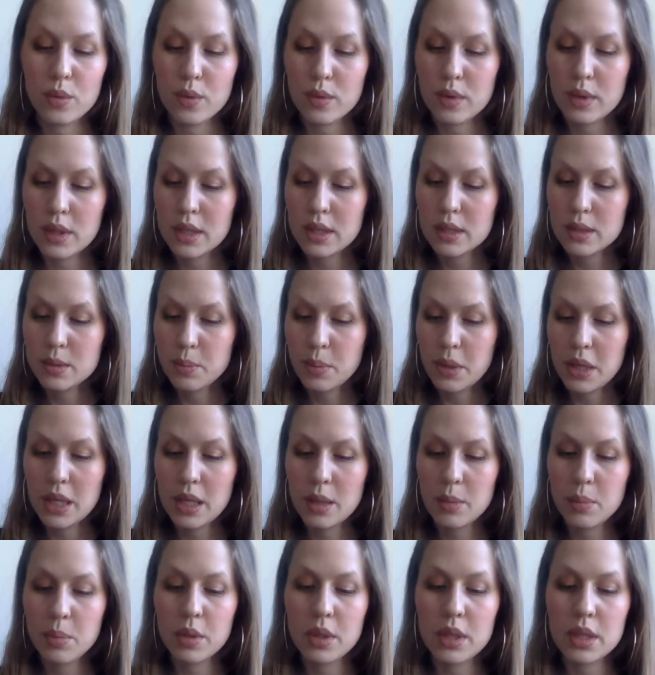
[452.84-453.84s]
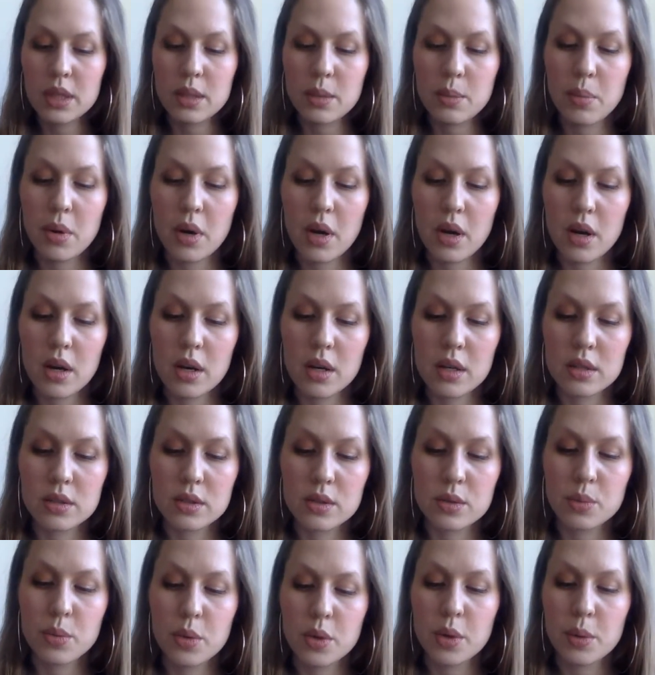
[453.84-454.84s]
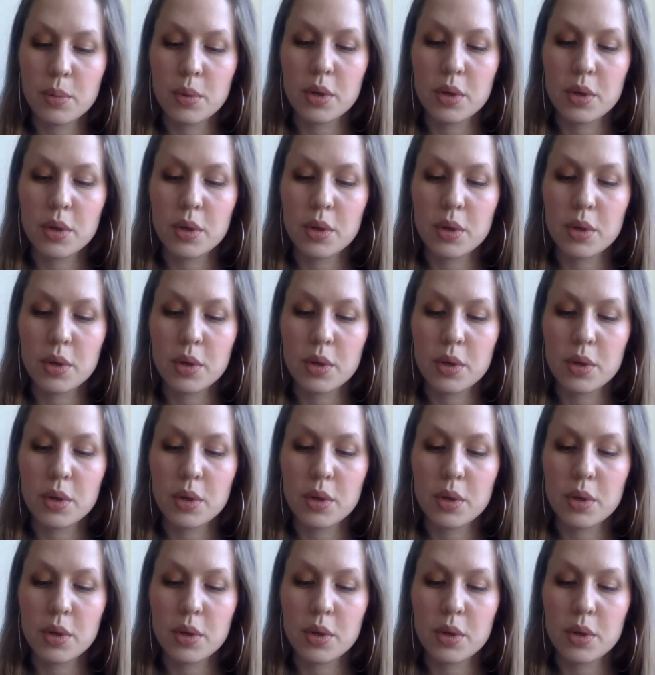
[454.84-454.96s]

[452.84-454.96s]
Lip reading: These people in the past were